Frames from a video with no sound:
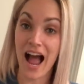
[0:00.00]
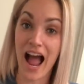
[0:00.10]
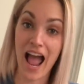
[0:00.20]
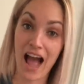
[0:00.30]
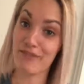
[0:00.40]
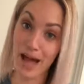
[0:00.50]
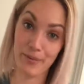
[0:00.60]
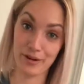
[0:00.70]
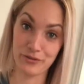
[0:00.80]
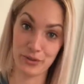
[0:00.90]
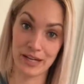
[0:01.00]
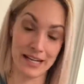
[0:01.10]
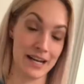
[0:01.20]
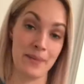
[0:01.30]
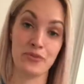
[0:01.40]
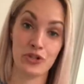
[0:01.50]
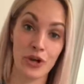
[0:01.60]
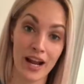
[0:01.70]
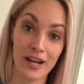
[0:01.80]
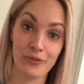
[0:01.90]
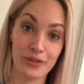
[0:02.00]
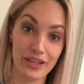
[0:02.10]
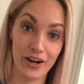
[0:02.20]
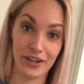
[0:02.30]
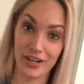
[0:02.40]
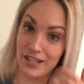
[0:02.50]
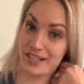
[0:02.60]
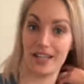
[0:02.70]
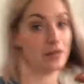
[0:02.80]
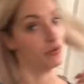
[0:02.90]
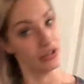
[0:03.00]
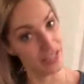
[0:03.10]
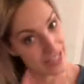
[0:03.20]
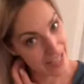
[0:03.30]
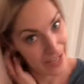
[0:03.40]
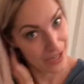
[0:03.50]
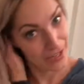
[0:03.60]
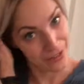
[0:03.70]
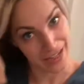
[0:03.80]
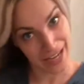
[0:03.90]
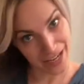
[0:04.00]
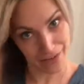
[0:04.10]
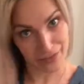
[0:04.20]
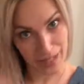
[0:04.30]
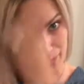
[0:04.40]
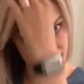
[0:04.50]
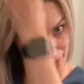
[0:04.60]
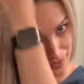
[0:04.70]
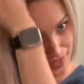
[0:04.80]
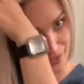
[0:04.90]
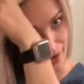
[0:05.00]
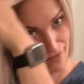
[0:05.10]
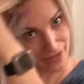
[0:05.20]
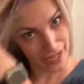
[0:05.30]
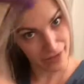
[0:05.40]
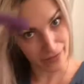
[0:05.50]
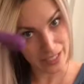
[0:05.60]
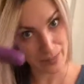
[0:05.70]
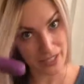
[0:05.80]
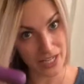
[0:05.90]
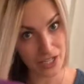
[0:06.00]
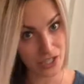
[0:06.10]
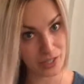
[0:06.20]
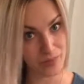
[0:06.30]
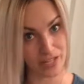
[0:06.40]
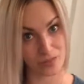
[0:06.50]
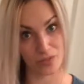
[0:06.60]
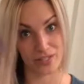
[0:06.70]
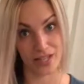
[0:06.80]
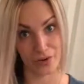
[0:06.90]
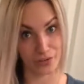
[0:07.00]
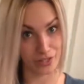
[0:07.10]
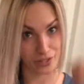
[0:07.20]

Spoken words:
I have a habit of doing it, and I'm trying really hard not to put any negative labels on things or have negative expectations, because what does that only